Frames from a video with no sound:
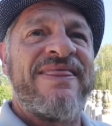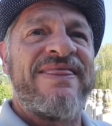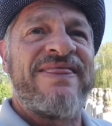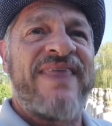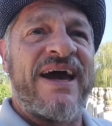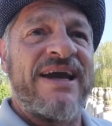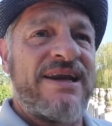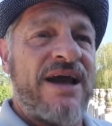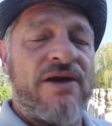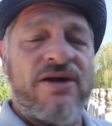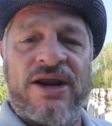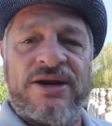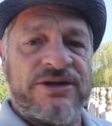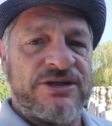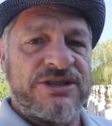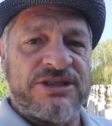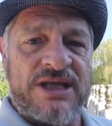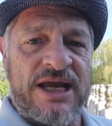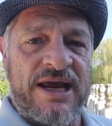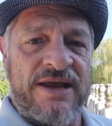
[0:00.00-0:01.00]
they don't
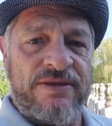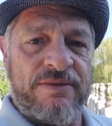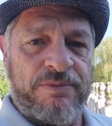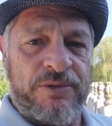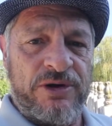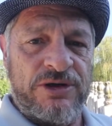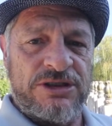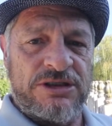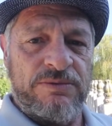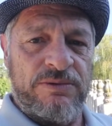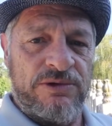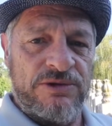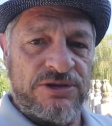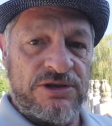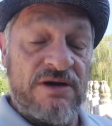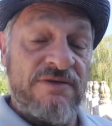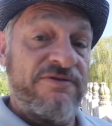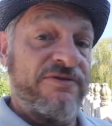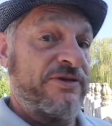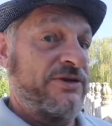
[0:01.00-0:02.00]
understand the principles
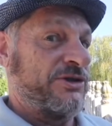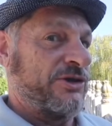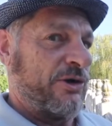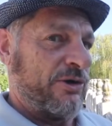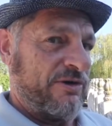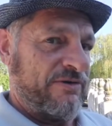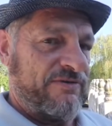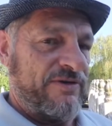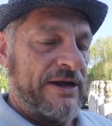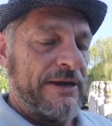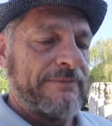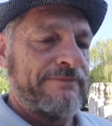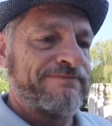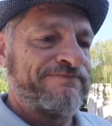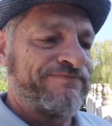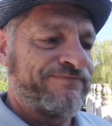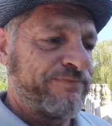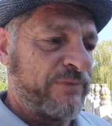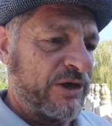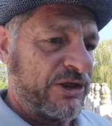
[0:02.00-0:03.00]
of photography,
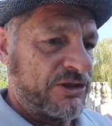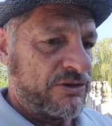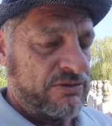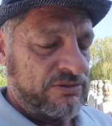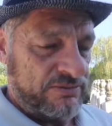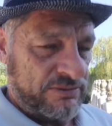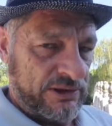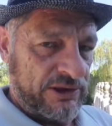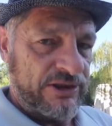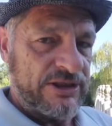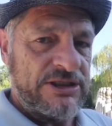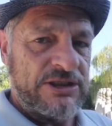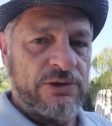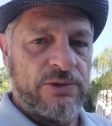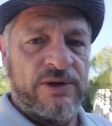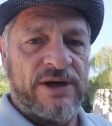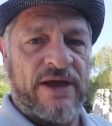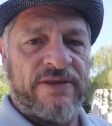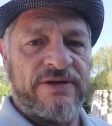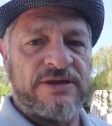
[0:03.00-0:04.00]
which leads into
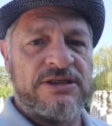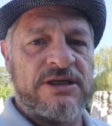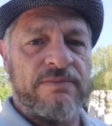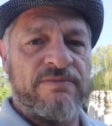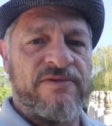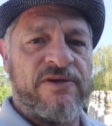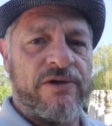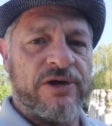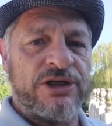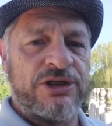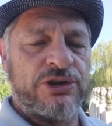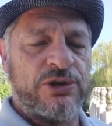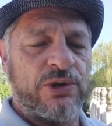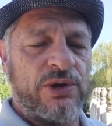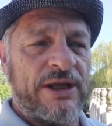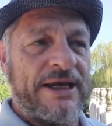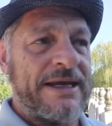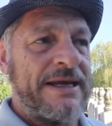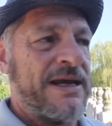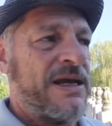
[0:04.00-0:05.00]
another tip very
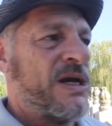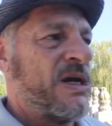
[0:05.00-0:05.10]
shortly.